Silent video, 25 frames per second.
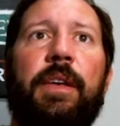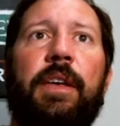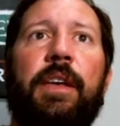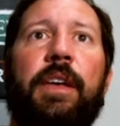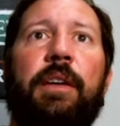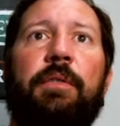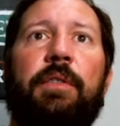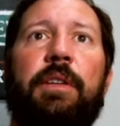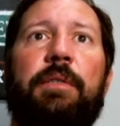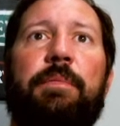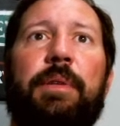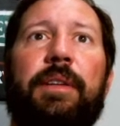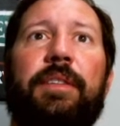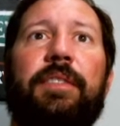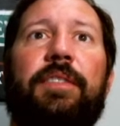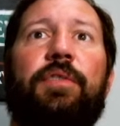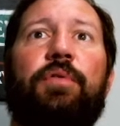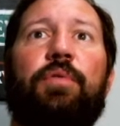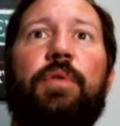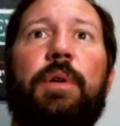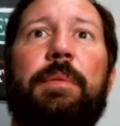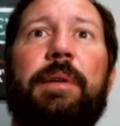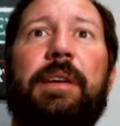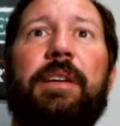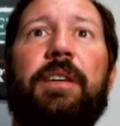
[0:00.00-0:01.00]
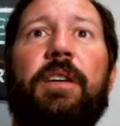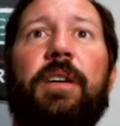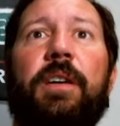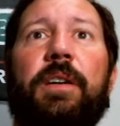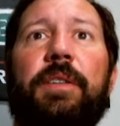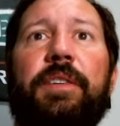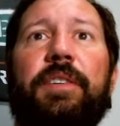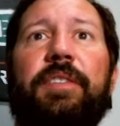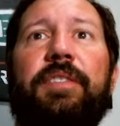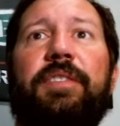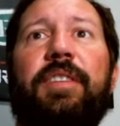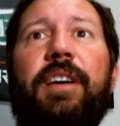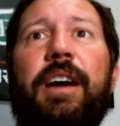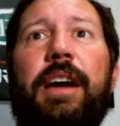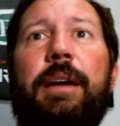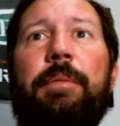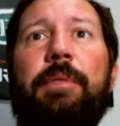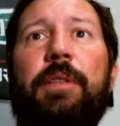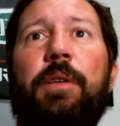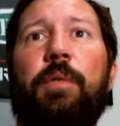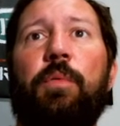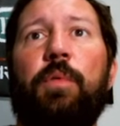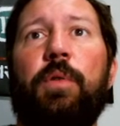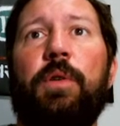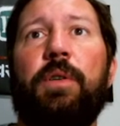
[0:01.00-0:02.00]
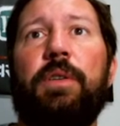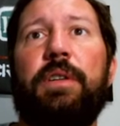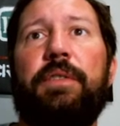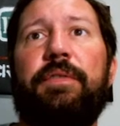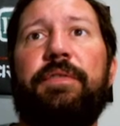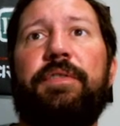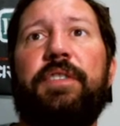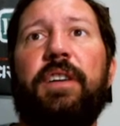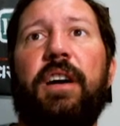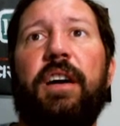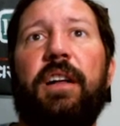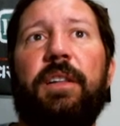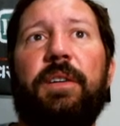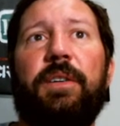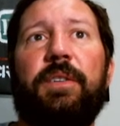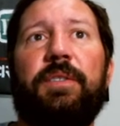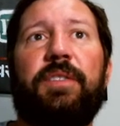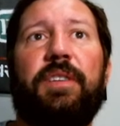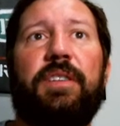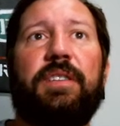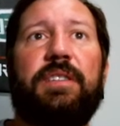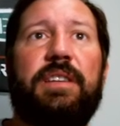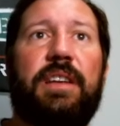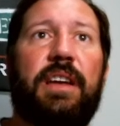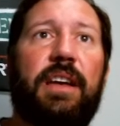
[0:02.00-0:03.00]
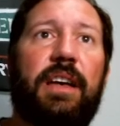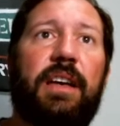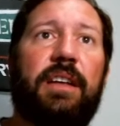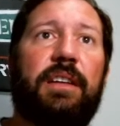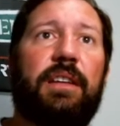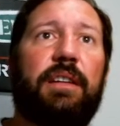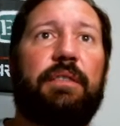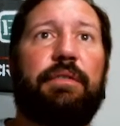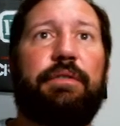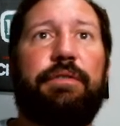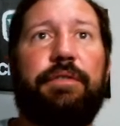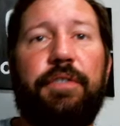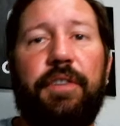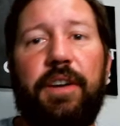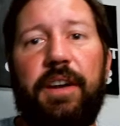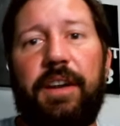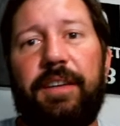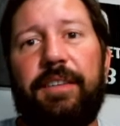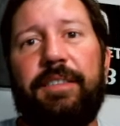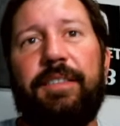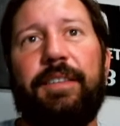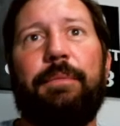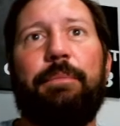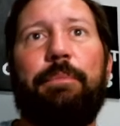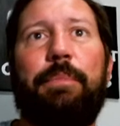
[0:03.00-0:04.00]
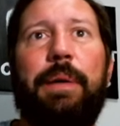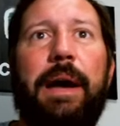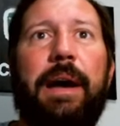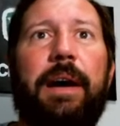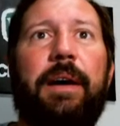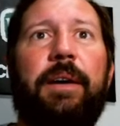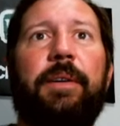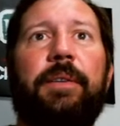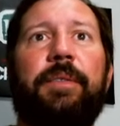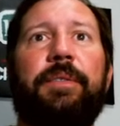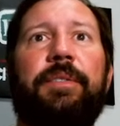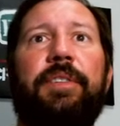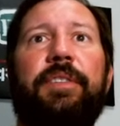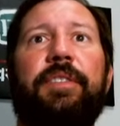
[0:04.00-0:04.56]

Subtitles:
We've been swimming all this time in the world of dollars and yen and francs and pounds,